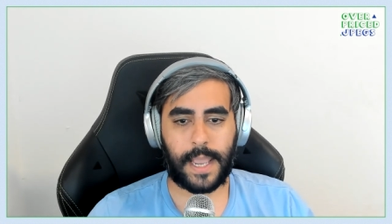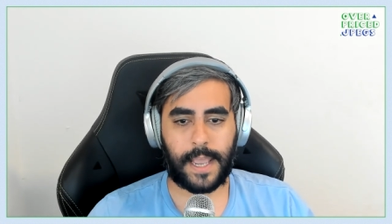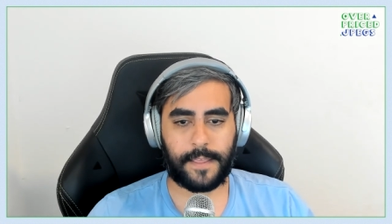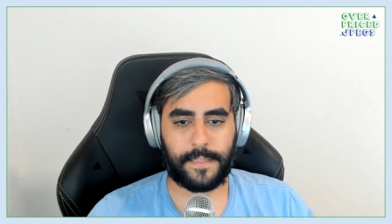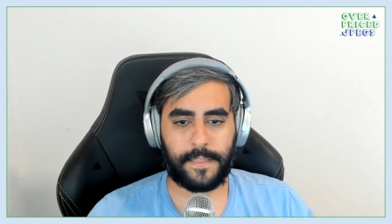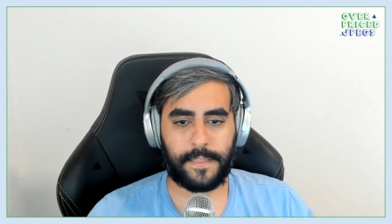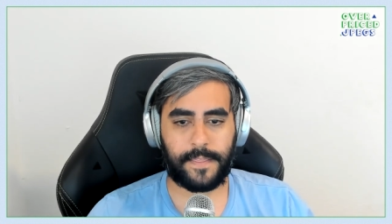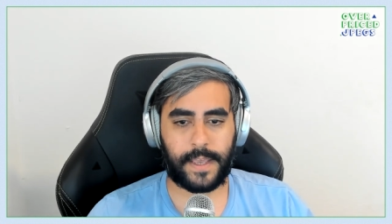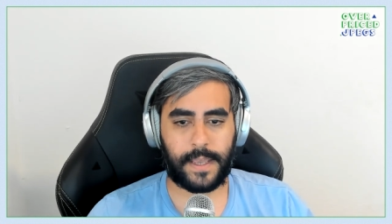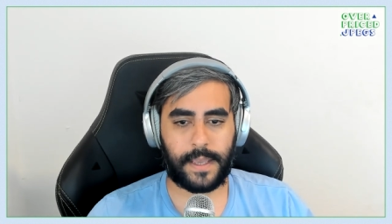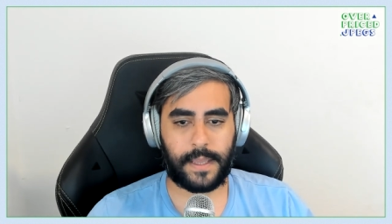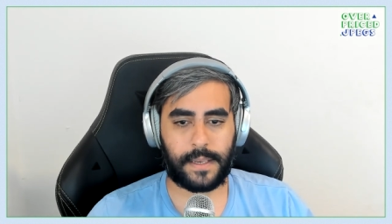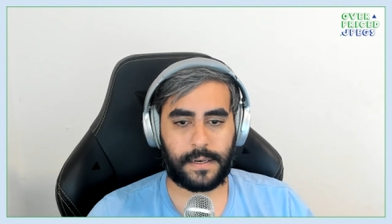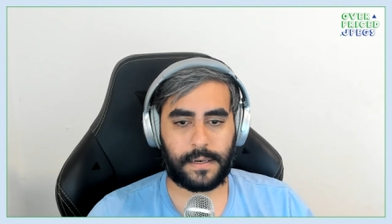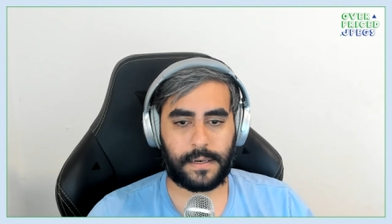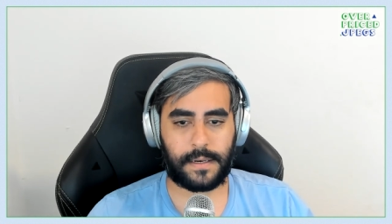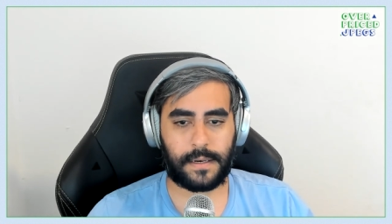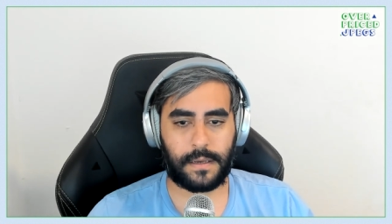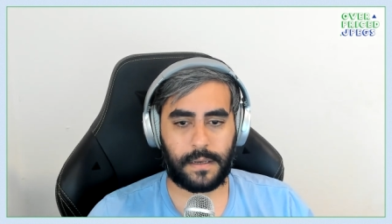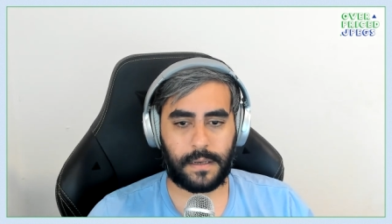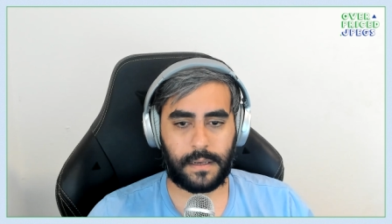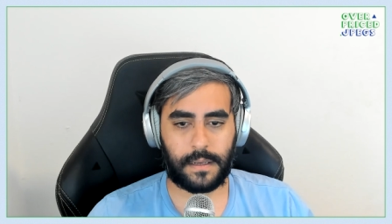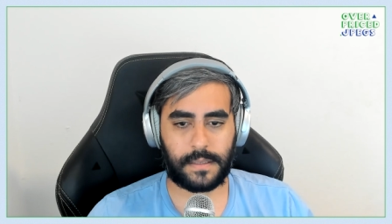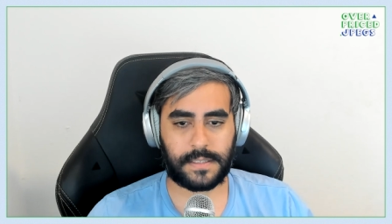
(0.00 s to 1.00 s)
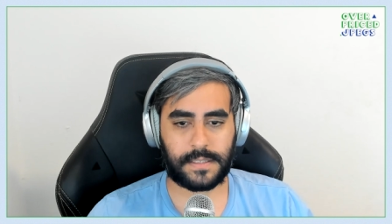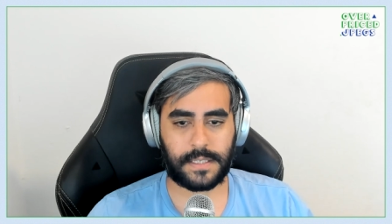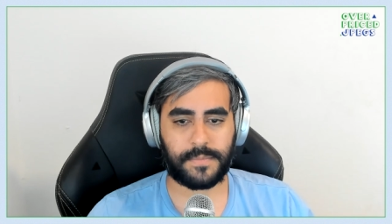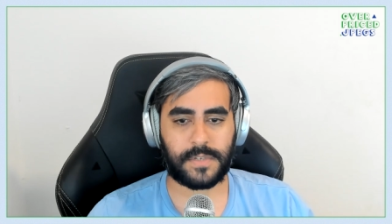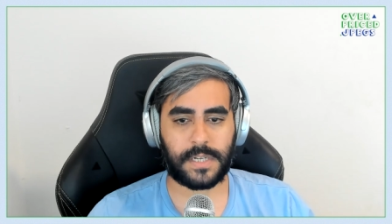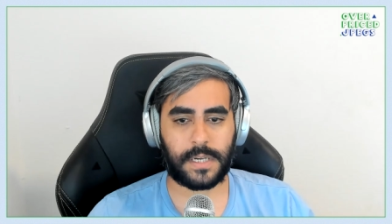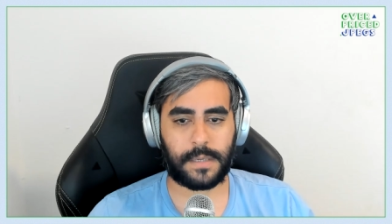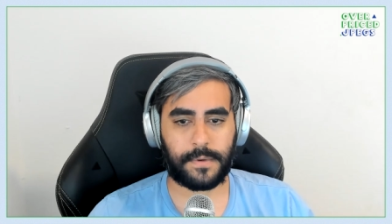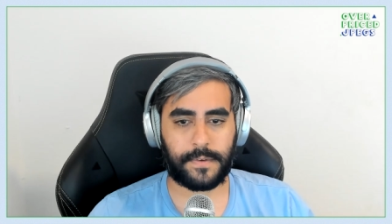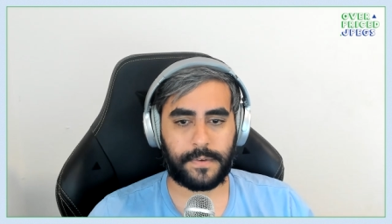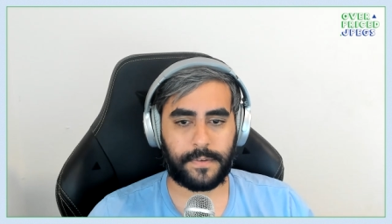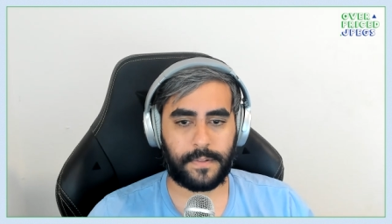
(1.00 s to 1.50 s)
and then
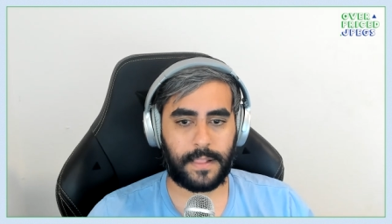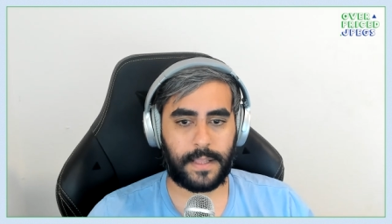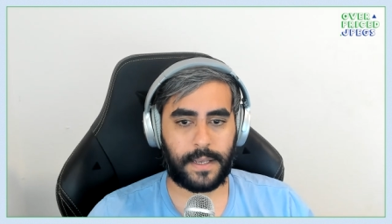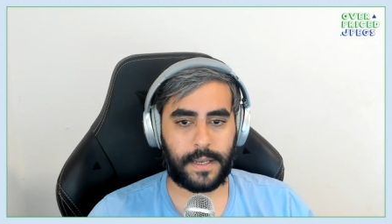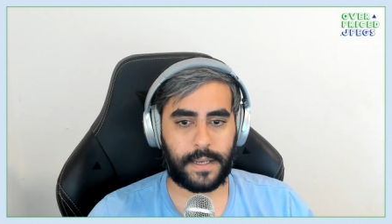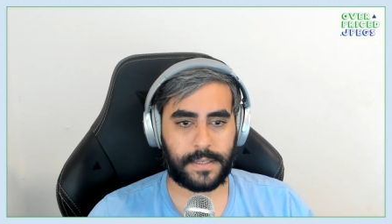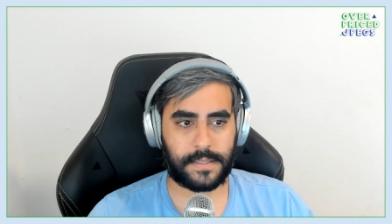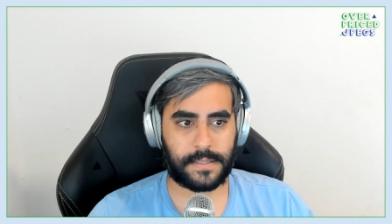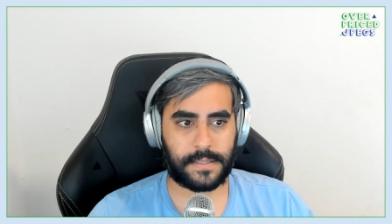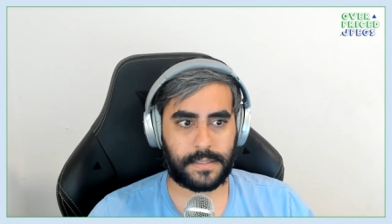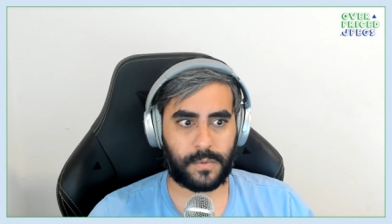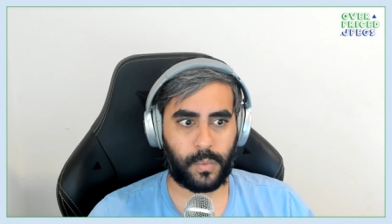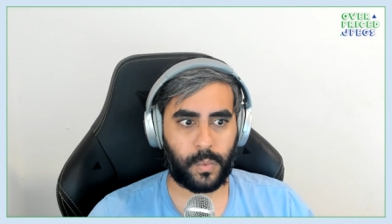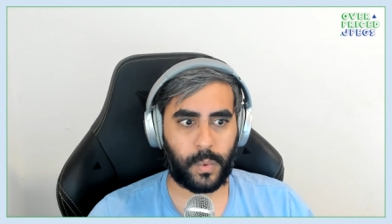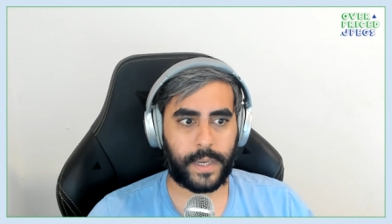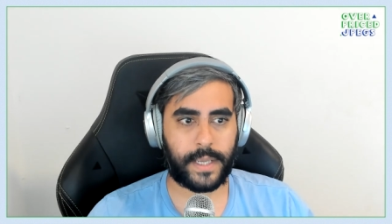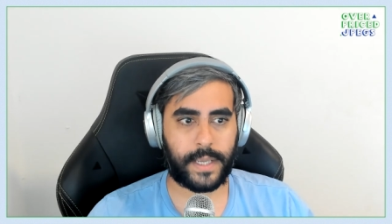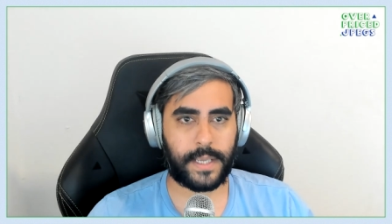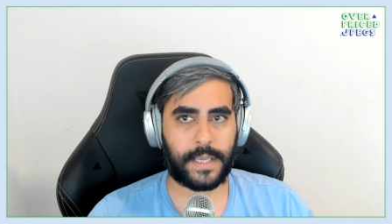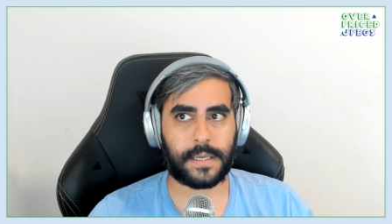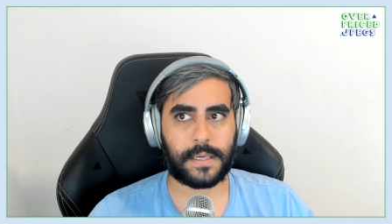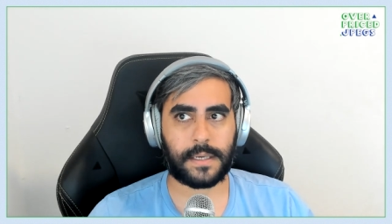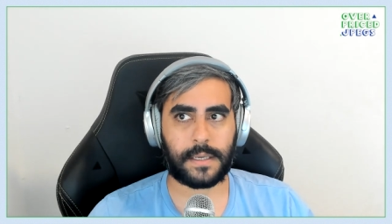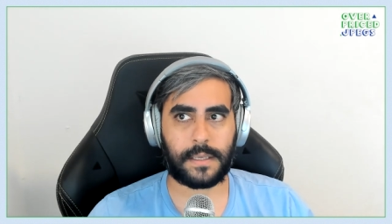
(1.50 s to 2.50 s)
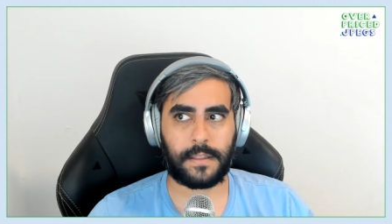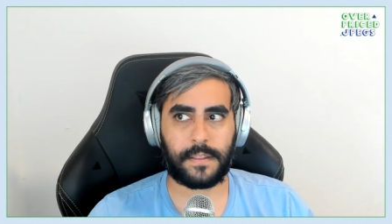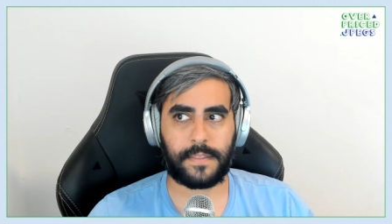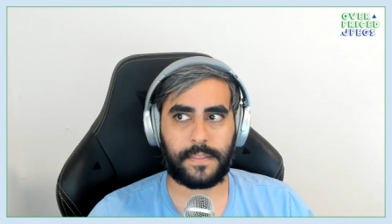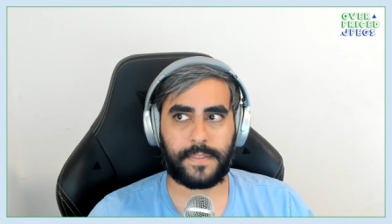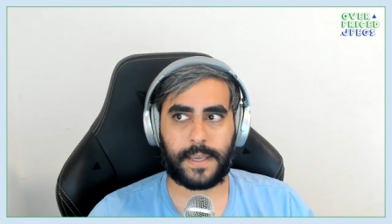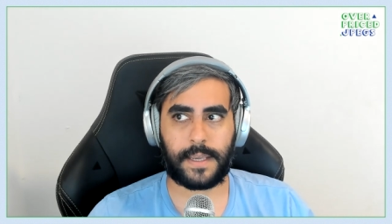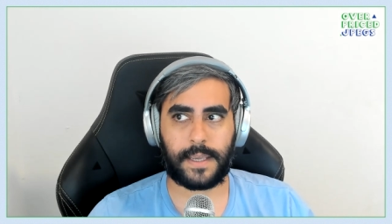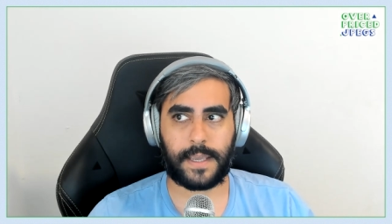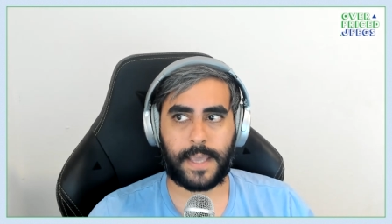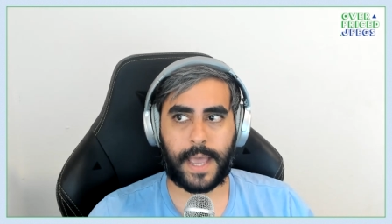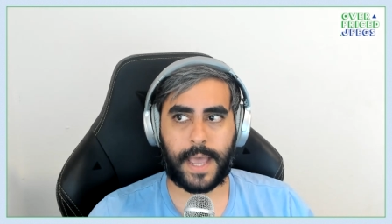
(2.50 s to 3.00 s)
sometime over the last week
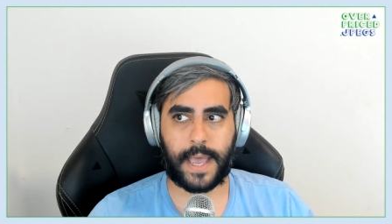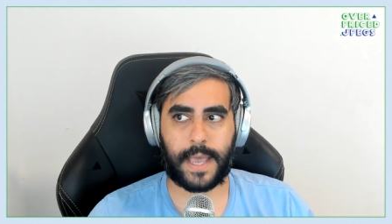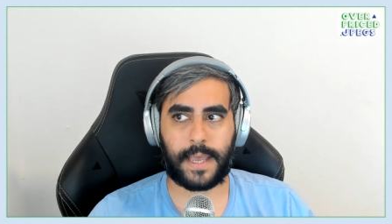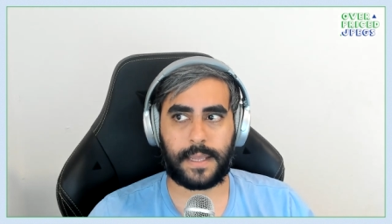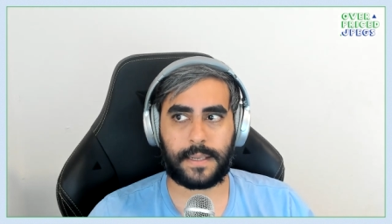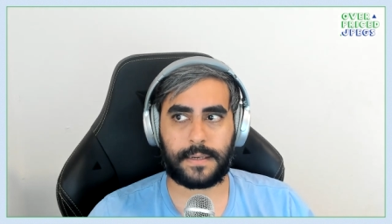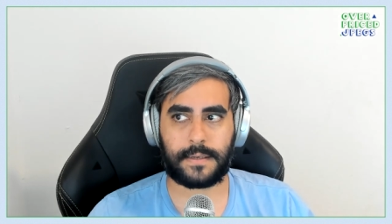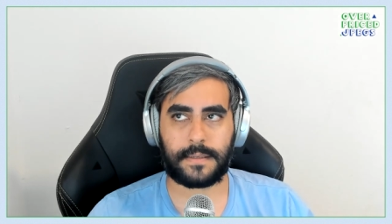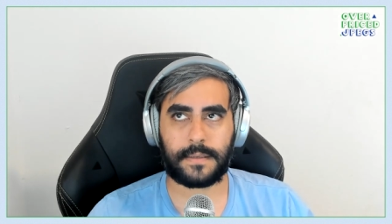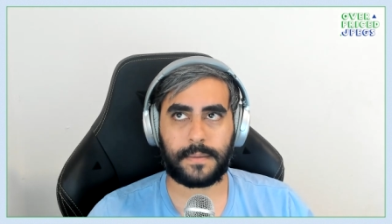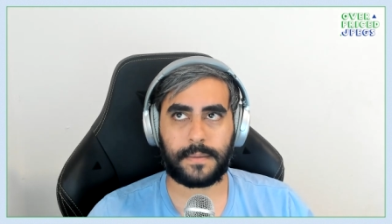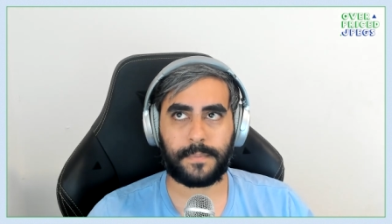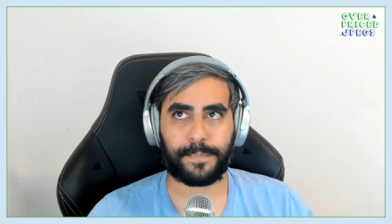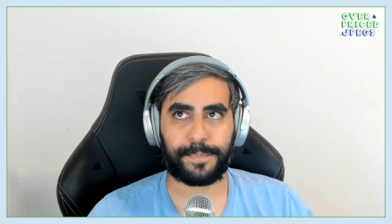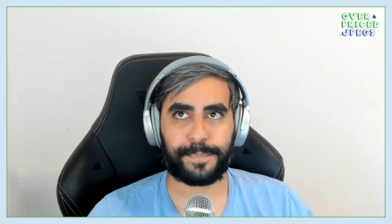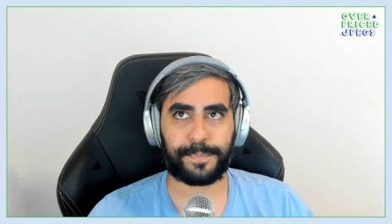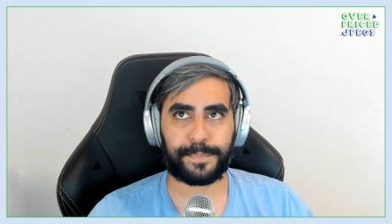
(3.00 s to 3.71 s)
they had.